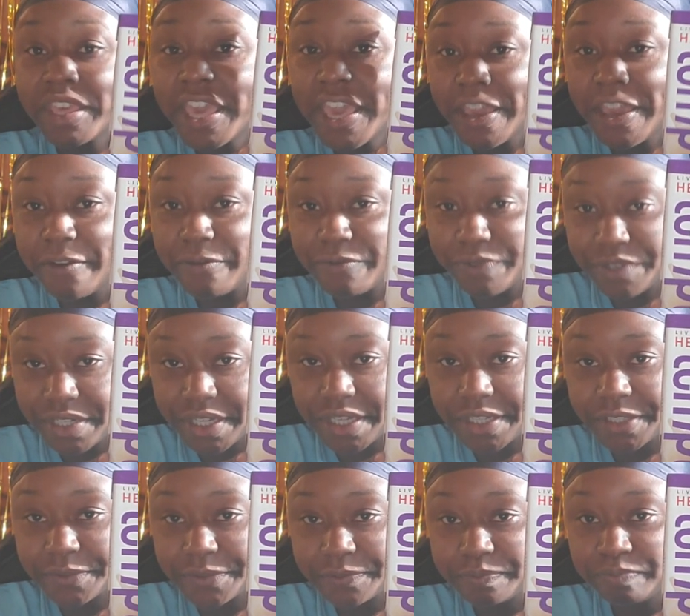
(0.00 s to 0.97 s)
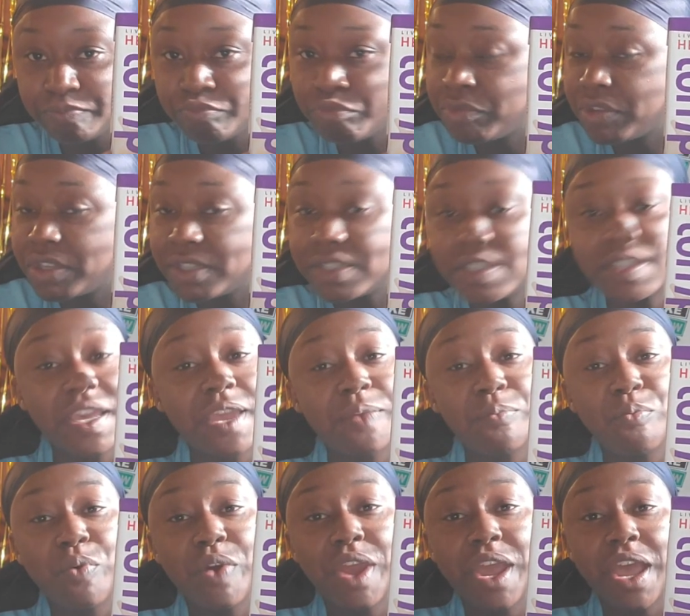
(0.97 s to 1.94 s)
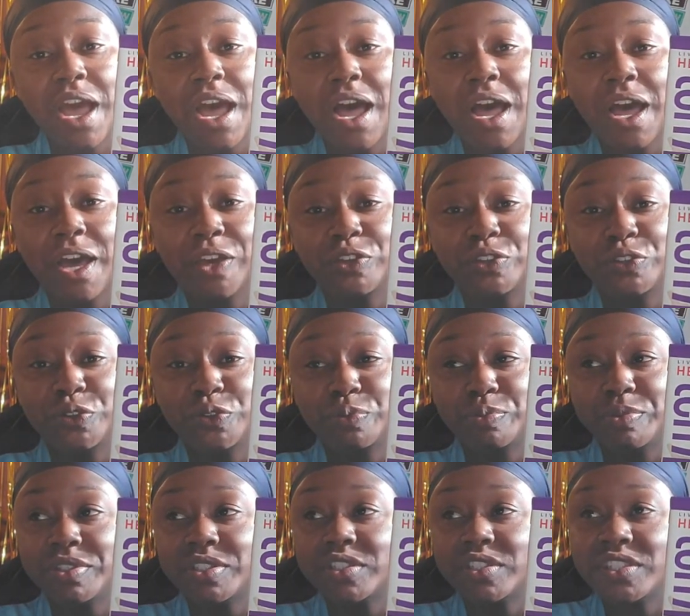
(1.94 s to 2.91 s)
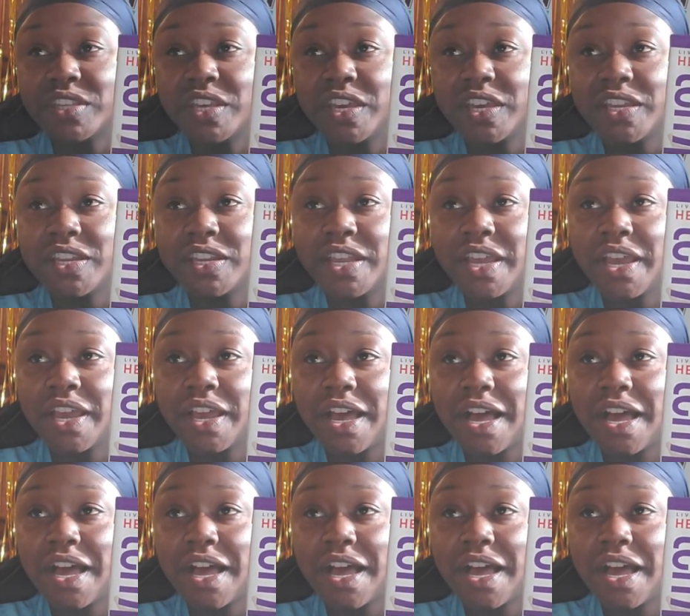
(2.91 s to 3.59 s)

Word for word: every day the same way how you be saying that